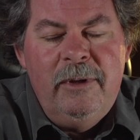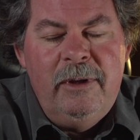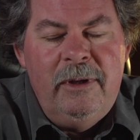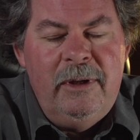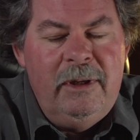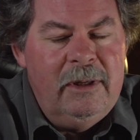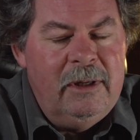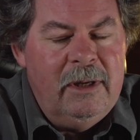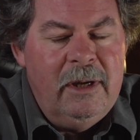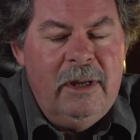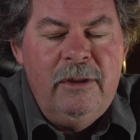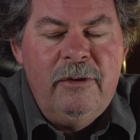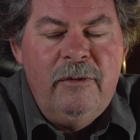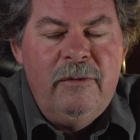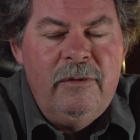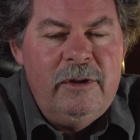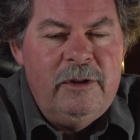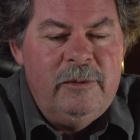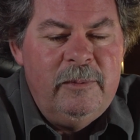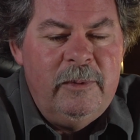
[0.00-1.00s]
be, in either
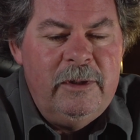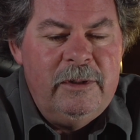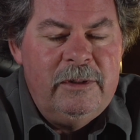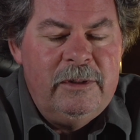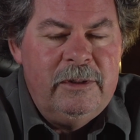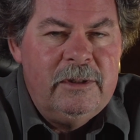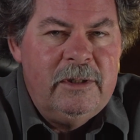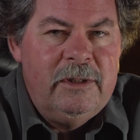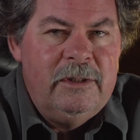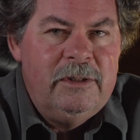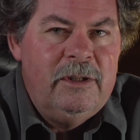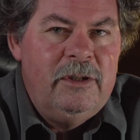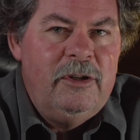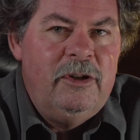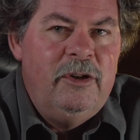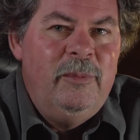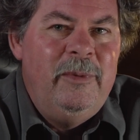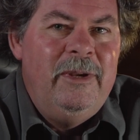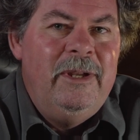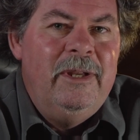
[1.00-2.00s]
of these places,
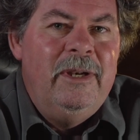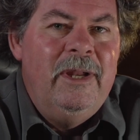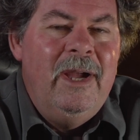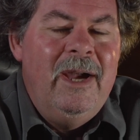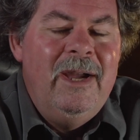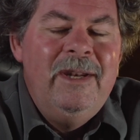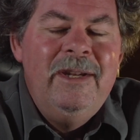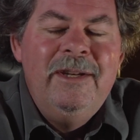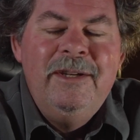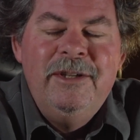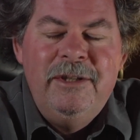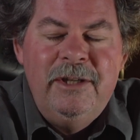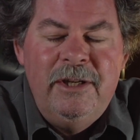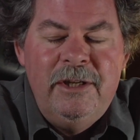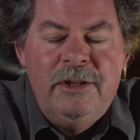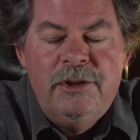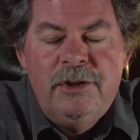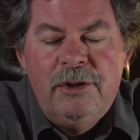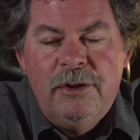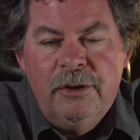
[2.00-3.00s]
considered to be an
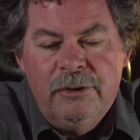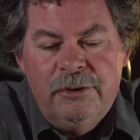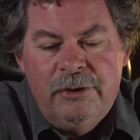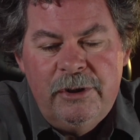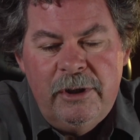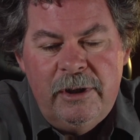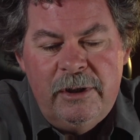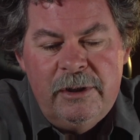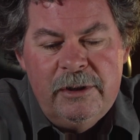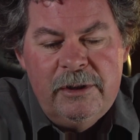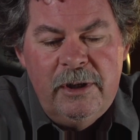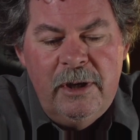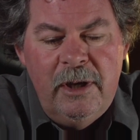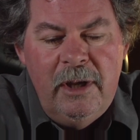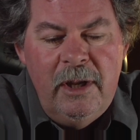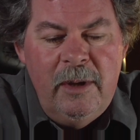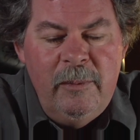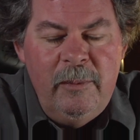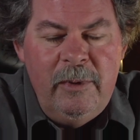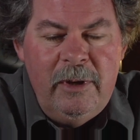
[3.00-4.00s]
unintentional change,
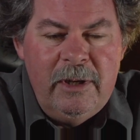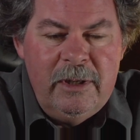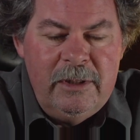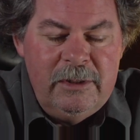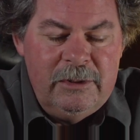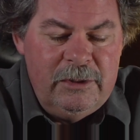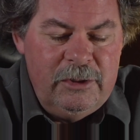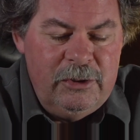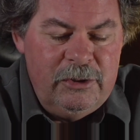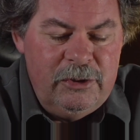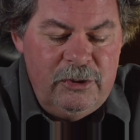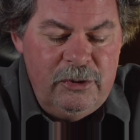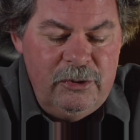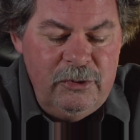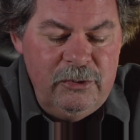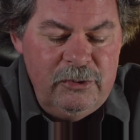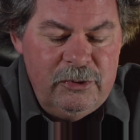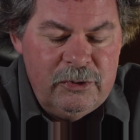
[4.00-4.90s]
because 2